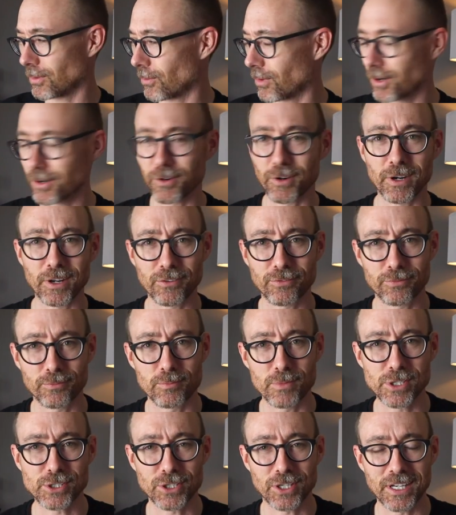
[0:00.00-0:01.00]
wondering if
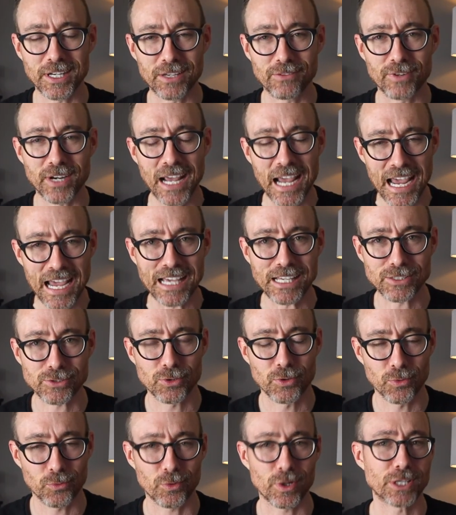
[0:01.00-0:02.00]
Michigan even
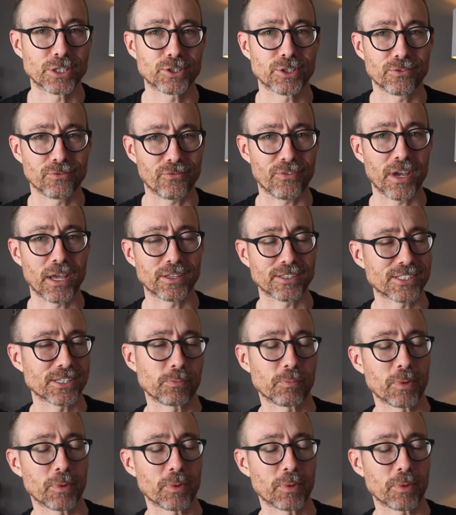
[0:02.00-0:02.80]
has rich and fancy